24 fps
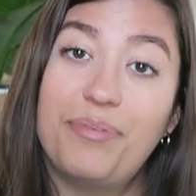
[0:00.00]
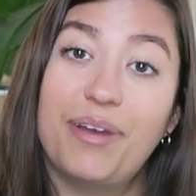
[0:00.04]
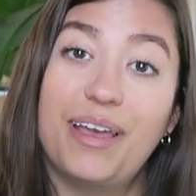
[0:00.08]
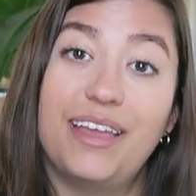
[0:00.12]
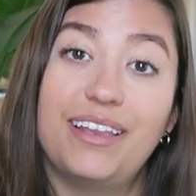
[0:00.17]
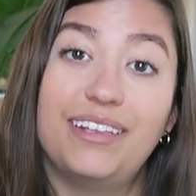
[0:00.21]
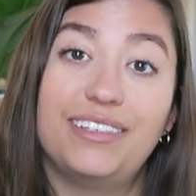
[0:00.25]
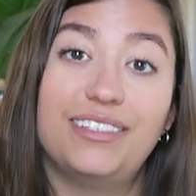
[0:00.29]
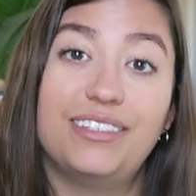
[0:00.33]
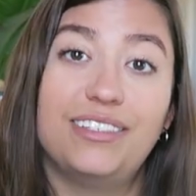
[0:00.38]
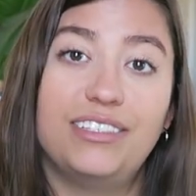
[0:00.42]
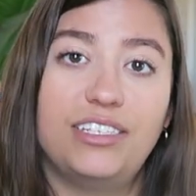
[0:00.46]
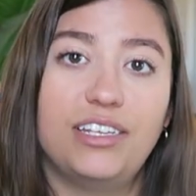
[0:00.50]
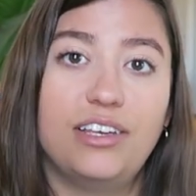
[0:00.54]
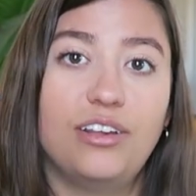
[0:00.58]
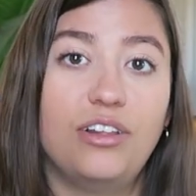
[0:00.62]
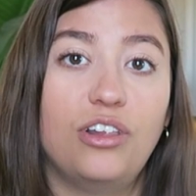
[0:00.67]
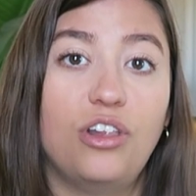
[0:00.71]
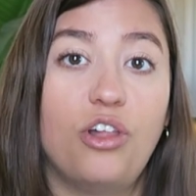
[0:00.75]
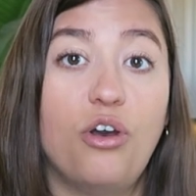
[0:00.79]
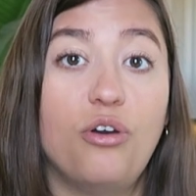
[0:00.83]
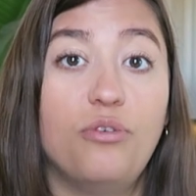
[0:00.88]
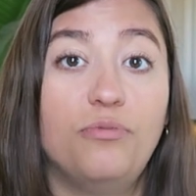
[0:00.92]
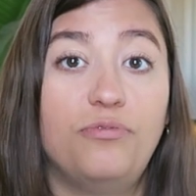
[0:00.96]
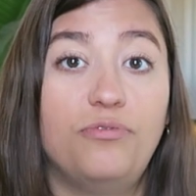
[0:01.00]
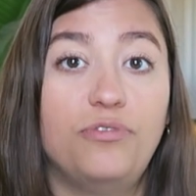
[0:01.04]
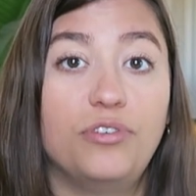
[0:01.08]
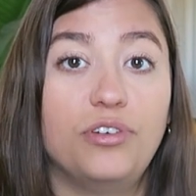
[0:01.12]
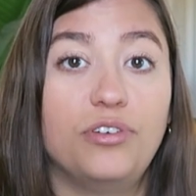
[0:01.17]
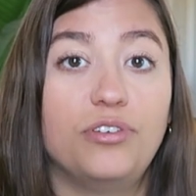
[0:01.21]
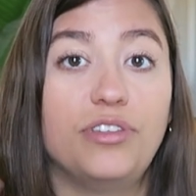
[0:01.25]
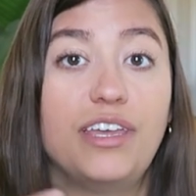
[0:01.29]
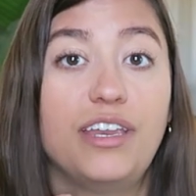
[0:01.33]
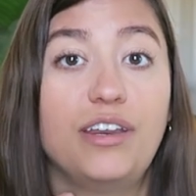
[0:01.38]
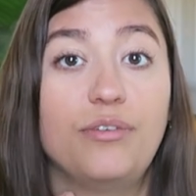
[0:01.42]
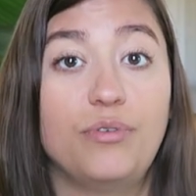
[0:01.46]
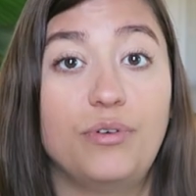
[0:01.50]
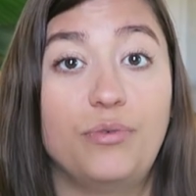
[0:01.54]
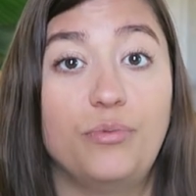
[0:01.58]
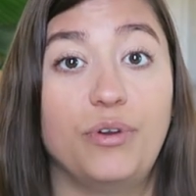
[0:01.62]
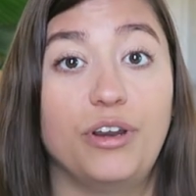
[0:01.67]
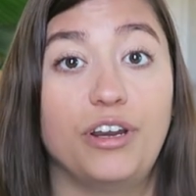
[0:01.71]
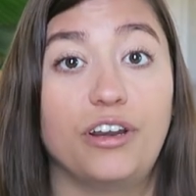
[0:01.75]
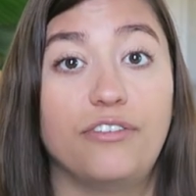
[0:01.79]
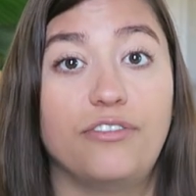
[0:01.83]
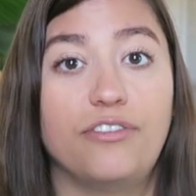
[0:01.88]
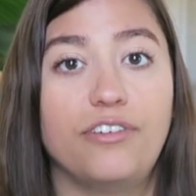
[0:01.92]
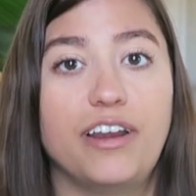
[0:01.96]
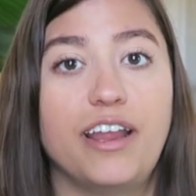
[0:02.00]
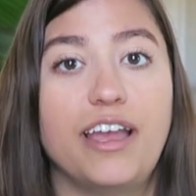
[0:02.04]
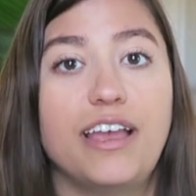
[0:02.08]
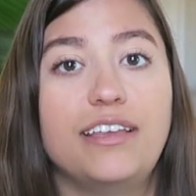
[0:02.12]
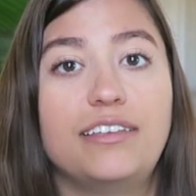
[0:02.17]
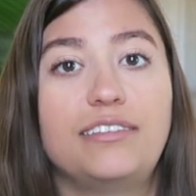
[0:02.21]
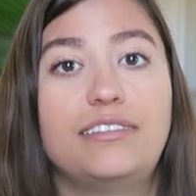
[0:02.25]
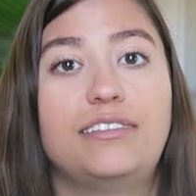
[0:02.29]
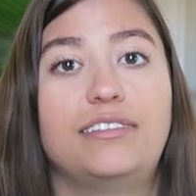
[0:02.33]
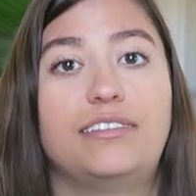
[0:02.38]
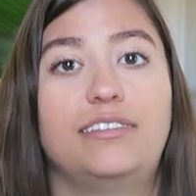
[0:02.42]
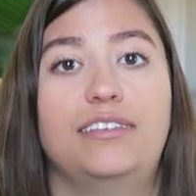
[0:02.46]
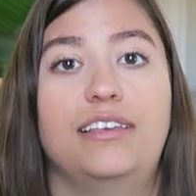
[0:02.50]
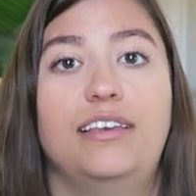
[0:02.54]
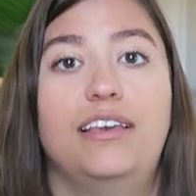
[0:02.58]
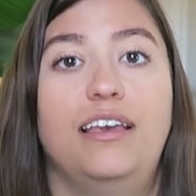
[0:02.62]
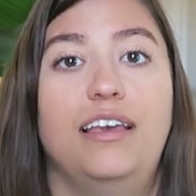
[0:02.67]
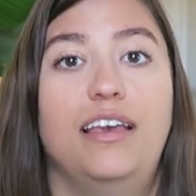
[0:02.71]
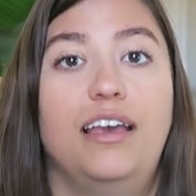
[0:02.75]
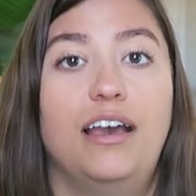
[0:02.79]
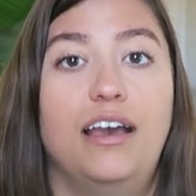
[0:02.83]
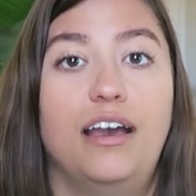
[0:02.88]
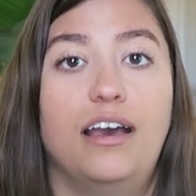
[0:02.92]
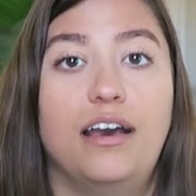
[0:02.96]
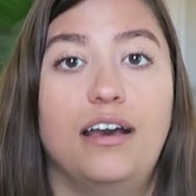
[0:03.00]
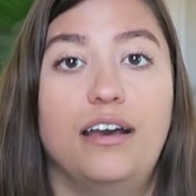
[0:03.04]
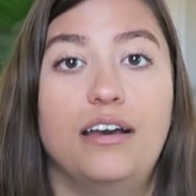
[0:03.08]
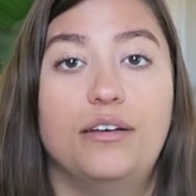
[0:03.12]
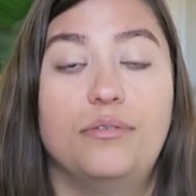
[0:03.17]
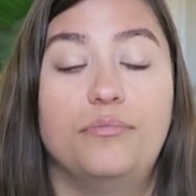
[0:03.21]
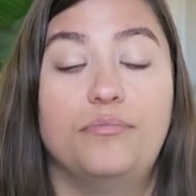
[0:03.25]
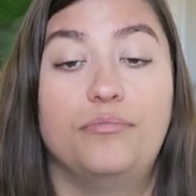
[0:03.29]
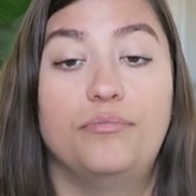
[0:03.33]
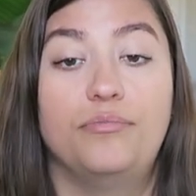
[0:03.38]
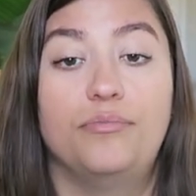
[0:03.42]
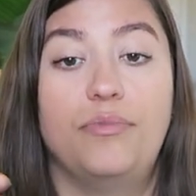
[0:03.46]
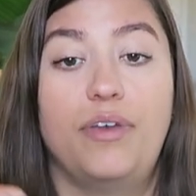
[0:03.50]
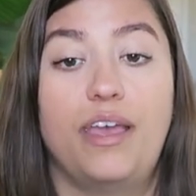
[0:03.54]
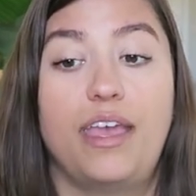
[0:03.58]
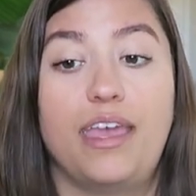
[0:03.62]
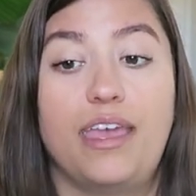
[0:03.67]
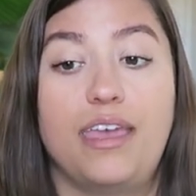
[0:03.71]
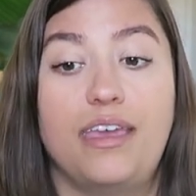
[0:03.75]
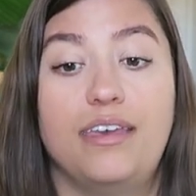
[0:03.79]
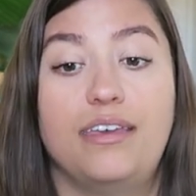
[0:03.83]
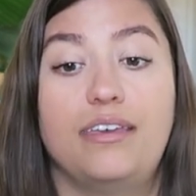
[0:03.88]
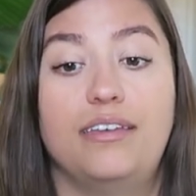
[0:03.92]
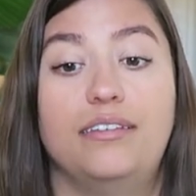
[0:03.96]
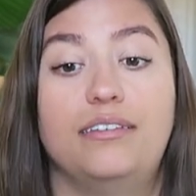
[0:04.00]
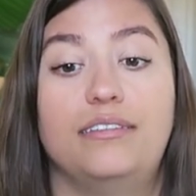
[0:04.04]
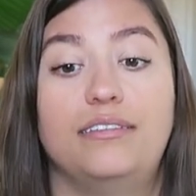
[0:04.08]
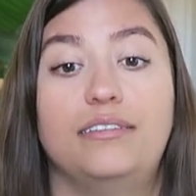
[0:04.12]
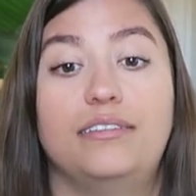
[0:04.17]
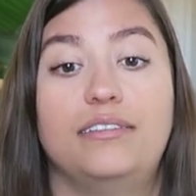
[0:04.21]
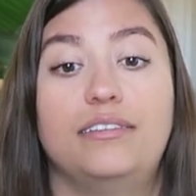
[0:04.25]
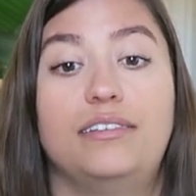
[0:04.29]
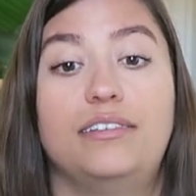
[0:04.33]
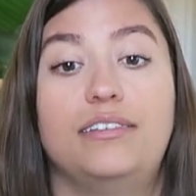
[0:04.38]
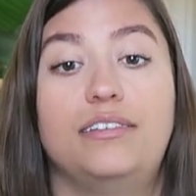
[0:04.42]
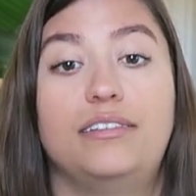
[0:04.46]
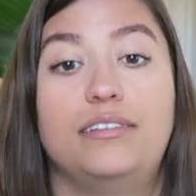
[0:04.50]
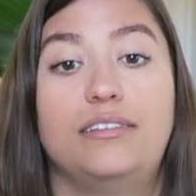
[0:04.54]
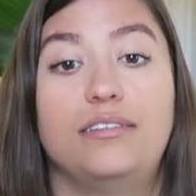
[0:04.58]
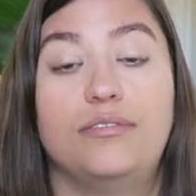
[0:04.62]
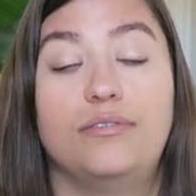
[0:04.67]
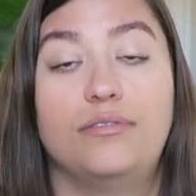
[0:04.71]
but still hopeful that it would work for us. Um, and